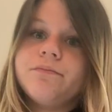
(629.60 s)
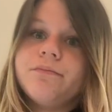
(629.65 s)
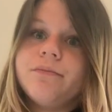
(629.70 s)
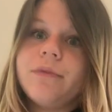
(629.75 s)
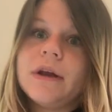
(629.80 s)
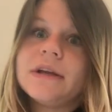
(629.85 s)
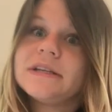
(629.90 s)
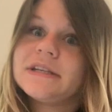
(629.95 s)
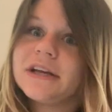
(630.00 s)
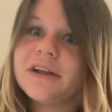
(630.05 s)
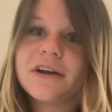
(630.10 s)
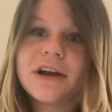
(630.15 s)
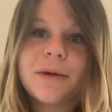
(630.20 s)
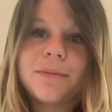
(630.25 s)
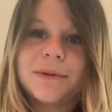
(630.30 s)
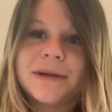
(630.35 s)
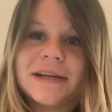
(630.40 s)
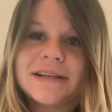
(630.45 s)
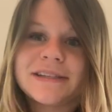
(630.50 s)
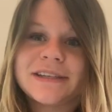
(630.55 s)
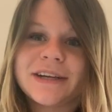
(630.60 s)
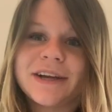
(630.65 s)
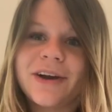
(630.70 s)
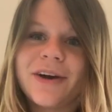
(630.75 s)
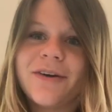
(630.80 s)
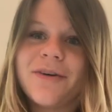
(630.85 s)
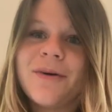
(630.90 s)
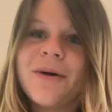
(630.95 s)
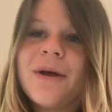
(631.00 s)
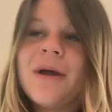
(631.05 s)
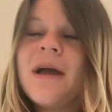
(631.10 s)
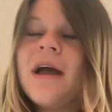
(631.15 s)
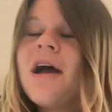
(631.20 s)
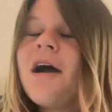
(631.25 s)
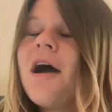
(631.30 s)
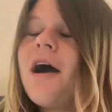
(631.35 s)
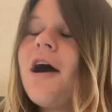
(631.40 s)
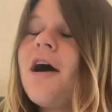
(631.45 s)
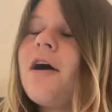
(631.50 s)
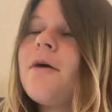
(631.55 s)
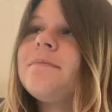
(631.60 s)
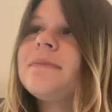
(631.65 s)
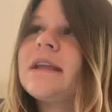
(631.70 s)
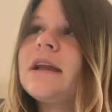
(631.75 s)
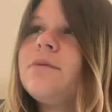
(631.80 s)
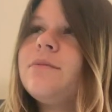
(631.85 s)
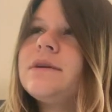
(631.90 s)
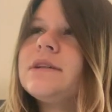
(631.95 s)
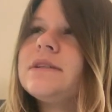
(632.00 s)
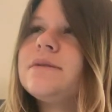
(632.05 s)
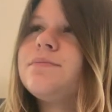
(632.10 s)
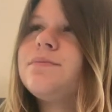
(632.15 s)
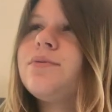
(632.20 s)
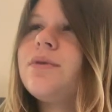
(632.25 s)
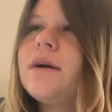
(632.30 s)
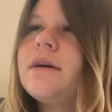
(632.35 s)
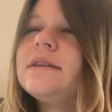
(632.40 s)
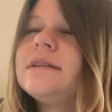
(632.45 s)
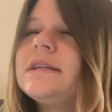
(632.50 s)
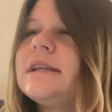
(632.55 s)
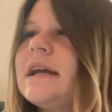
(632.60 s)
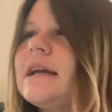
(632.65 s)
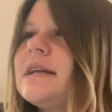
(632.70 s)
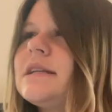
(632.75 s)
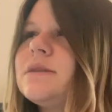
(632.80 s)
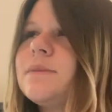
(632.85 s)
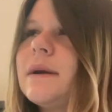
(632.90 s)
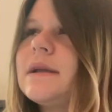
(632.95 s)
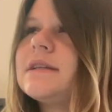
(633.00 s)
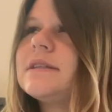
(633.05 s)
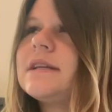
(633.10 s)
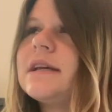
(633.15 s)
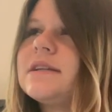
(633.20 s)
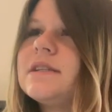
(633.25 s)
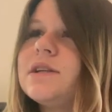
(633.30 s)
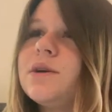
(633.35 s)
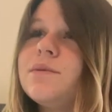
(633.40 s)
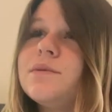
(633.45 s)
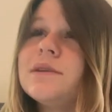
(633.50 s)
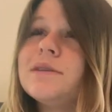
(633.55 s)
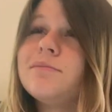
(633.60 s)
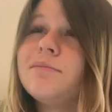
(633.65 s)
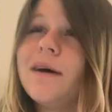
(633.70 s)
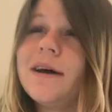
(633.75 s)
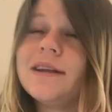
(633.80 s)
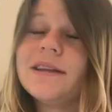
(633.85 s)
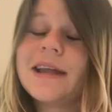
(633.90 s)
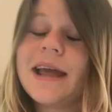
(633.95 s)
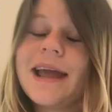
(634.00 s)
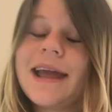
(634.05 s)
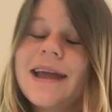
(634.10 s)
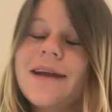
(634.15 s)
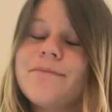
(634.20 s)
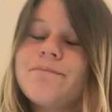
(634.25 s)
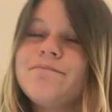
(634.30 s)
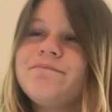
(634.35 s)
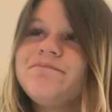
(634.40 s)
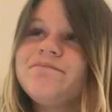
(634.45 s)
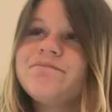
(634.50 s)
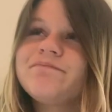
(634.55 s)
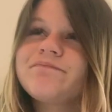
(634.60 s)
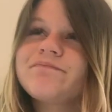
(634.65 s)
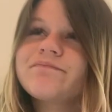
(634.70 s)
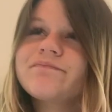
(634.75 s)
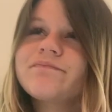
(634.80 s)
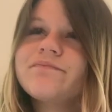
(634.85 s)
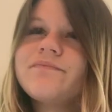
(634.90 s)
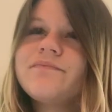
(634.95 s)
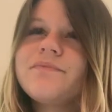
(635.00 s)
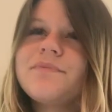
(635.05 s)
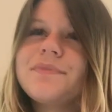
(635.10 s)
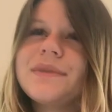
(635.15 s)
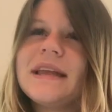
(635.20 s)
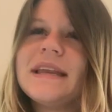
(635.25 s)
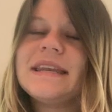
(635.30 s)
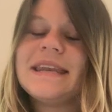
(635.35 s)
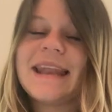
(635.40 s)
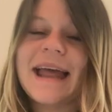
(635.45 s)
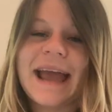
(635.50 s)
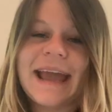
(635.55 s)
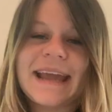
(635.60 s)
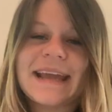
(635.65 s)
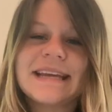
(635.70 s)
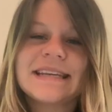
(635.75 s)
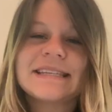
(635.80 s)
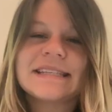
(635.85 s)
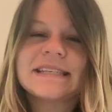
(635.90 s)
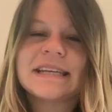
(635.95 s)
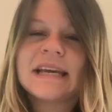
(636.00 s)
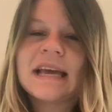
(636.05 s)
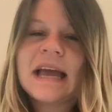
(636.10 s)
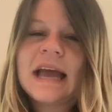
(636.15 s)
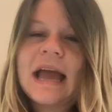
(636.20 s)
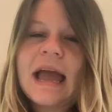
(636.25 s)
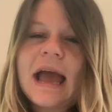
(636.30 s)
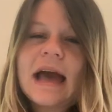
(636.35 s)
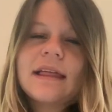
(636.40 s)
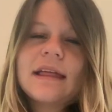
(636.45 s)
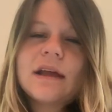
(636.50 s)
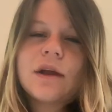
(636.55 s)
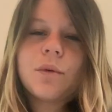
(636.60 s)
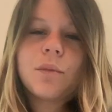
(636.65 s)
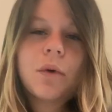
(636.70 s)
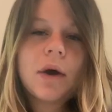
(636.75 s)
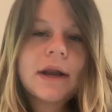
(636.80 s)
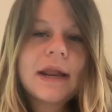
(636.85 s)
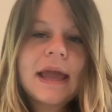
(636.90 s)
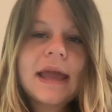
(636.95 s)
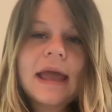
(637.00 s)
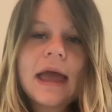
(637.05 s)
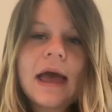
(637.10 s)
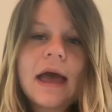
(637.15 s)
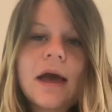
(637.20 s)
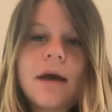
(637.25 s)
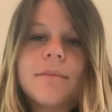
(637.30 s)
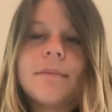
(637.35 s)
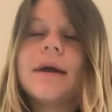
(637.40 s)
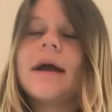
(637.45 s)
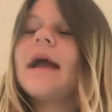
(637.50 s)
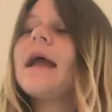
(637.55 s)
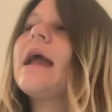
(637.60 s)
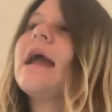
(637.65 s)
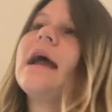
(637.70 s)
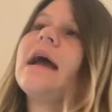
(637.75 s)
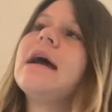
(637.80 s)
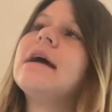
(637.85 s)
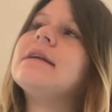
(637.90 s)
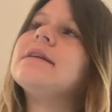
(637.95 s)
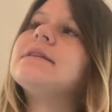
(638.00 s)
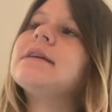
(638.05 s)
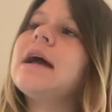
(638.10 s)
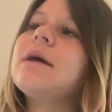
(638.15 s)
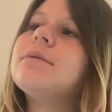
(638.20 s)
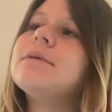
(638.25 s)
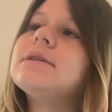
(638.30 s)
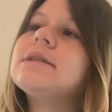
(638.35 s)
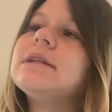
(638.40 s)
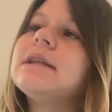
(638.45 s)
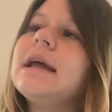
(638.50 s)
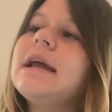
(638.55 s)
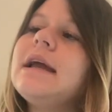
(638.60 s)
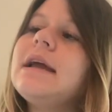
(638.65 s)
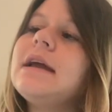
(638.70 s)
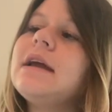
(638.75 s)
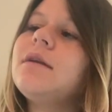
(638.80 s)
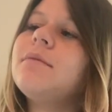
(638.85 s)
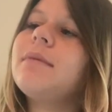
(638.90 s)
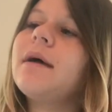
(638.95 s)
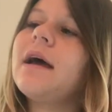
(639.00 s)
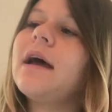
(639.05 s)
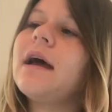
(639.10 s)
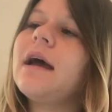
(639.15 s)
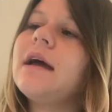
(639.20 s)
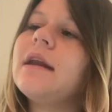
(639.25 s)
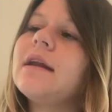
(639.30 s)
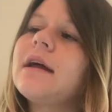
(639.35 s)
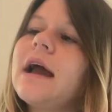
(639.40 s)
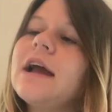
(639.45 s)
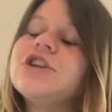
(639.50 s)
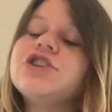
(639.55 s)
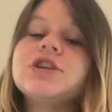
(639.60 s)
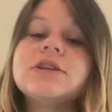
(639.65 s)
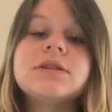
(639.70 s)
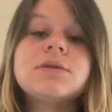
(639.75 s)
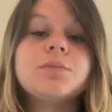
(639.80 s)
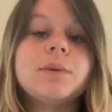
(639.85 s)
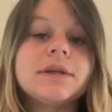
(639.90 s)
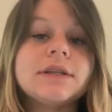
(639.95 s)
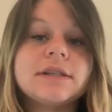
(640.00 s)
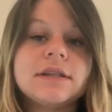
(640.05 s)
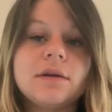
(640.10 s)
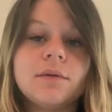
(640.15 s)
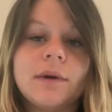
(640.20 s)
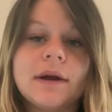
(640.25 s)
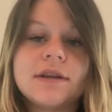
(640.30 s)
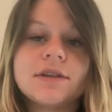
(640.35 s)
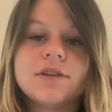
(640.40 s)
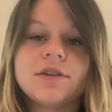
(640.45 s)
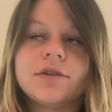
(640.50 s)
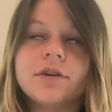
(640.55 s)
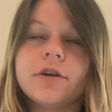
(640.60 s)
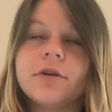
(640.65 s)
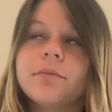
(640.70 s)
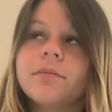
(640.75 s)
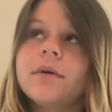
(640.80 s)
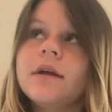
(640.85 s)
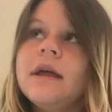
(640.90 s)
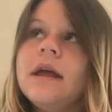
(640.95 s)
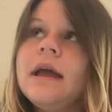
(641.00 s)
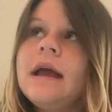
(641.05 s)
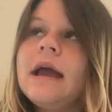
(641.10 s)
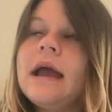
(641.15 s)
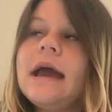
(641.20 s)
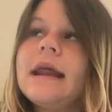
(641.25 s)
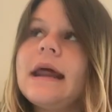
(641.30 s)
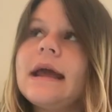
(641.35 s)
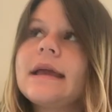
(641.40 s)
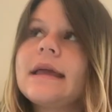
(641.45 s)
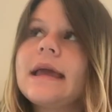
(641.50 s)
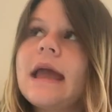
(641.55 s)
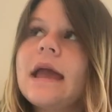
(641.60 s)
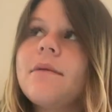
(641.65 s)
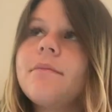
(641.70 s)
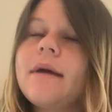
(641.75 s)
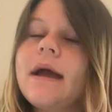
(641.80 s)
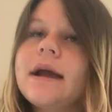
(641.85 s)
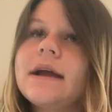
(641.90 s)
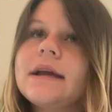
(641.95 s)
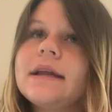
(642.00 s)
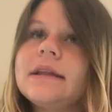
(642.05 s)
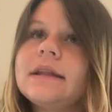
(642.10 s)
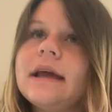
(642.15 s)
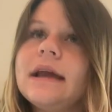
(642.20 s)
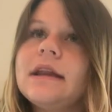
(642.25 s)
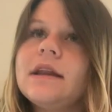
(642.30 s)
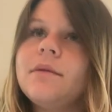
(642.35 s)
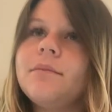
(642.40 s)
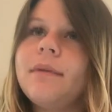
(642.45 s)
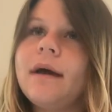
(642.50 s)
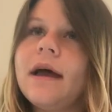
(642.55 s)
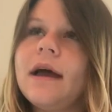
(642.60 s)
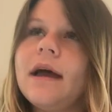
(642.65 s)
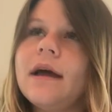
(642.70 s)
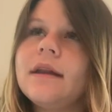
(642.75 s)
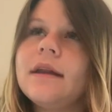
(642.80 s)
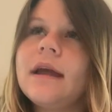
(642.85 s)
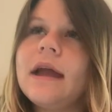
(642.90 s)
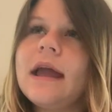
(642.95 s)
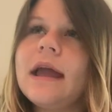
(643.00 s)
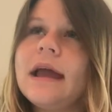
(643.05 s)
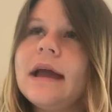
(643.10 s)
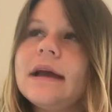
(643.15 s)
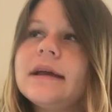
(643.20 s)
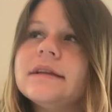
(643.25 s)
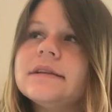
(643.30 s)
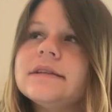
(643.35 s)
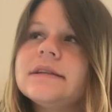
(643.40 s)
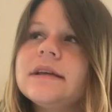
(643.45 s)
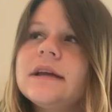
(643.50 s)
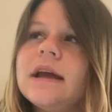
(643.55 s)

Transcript: until a couple days ago. Today is Wednesday, so it was Monday night at like 1 a.m. and I was laying in bed. I just went to the restroom, and I came back and laid in bed, and